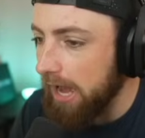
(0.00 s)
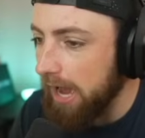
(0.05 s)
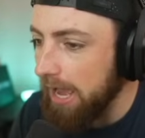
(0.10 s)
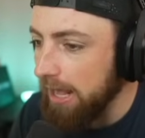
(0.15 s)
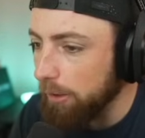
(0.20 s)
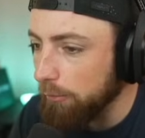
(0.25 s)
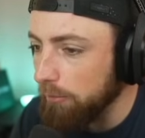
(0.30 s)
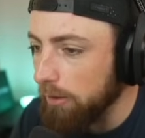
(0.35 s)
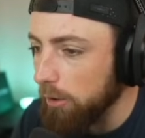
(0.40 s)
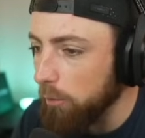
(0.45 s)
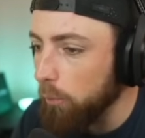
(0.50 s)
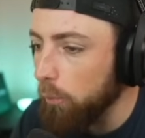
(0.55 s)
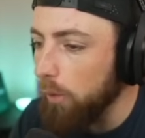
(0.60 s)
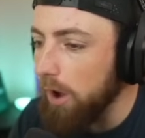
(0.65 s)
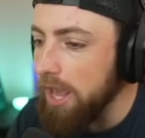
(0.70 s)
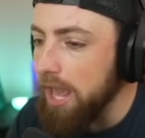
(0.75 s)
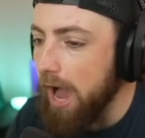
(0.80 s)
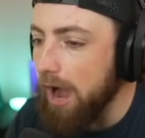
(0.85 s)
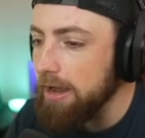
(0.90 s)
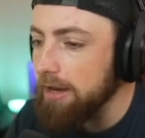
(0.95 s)
I had to run
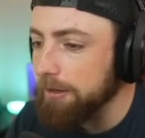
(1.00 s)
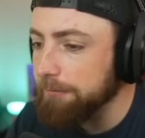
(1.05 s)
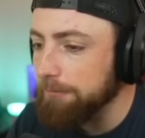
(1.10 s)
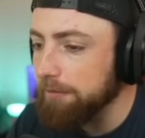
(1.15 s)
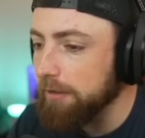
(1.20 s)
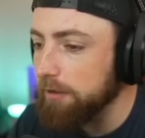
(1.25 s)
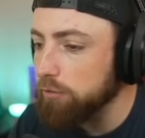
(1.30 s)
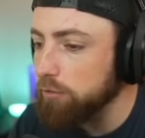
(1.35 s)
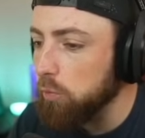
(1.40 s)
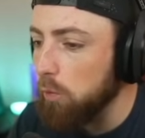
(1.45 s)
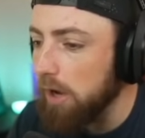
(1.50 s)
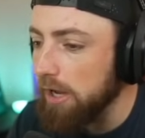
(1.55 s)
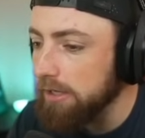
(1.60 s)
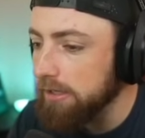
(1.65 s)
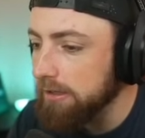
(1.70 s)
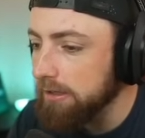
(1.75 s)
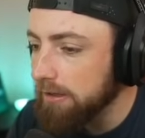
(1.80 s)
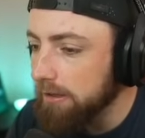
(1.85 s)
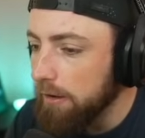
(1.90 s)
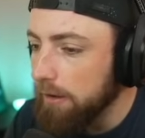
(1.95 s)
way out here for this one.
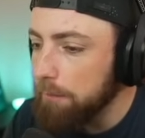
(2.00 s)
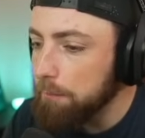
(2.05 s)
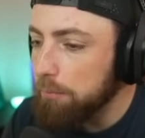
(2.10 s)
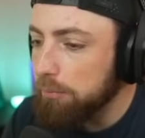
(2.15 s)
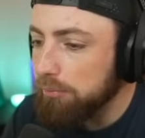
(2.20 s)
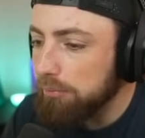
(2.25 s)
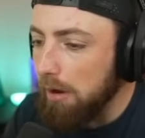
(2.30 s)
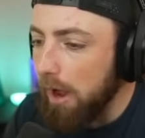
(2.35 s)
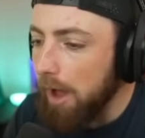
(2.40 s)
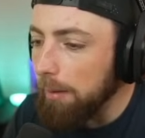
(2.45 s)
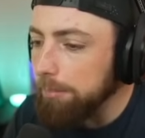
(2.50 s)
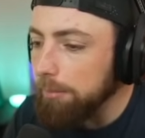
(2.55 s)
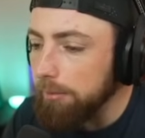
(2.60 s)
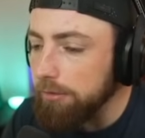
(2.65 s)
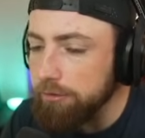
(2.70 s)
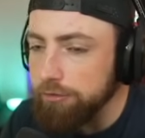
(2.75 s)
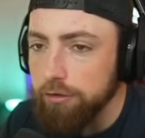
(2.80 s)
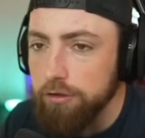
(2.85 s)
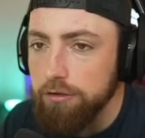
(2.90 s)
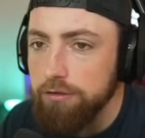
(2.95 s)

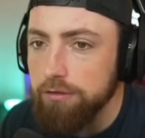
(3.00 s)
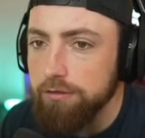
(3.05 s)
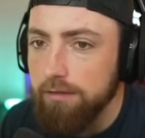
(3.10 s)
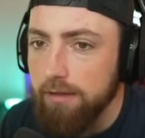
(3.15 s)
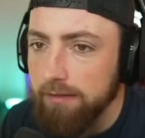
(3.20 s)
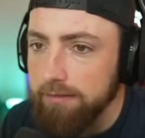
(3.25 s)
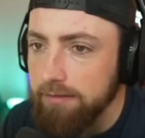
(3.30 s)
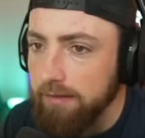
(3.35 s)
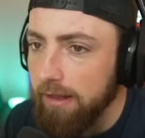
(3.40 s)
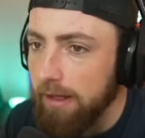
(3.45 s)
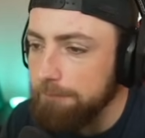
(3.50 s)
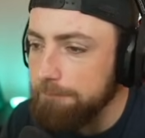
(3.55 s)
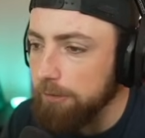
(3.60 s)
Probably should have just let the left